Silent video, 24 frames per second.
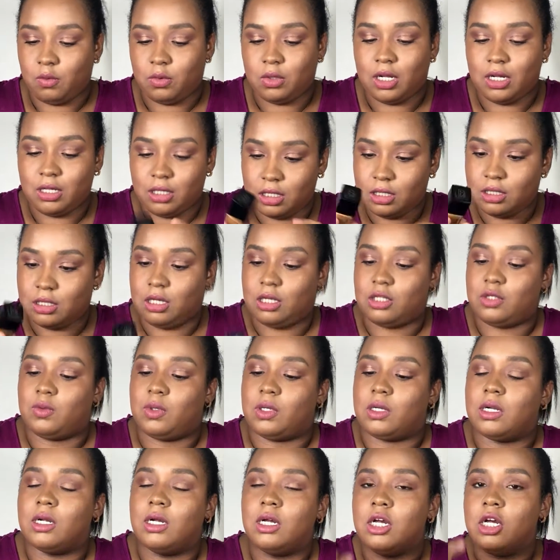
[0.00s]
Not this next
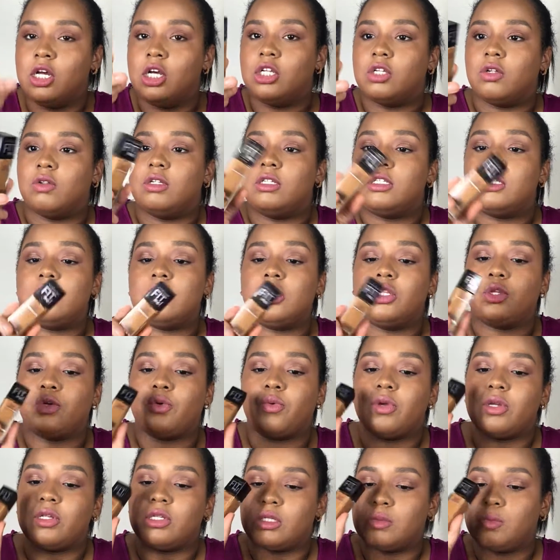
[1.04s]
one. So this is a
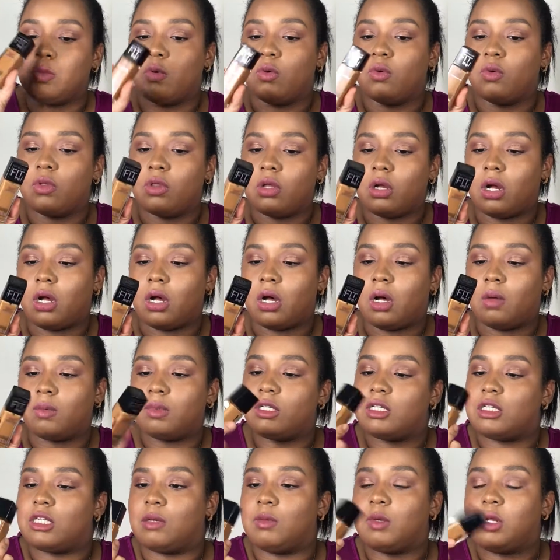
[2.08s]
Dewy and Smooth. It's
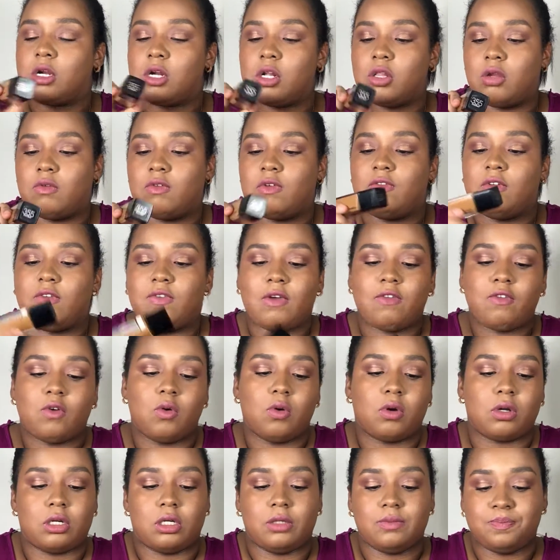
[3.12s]
the same color, 55
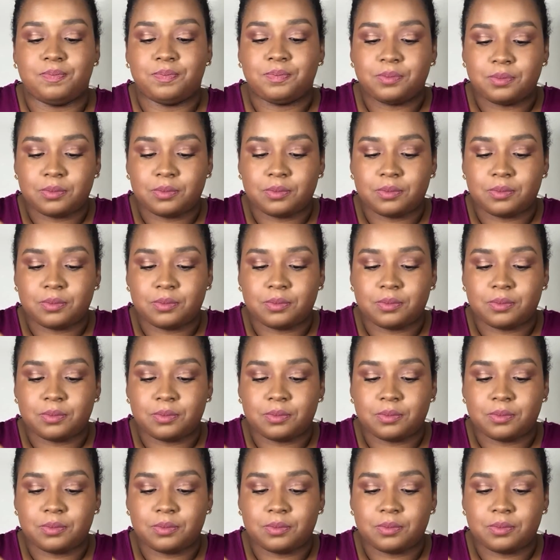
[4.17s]
Coconut.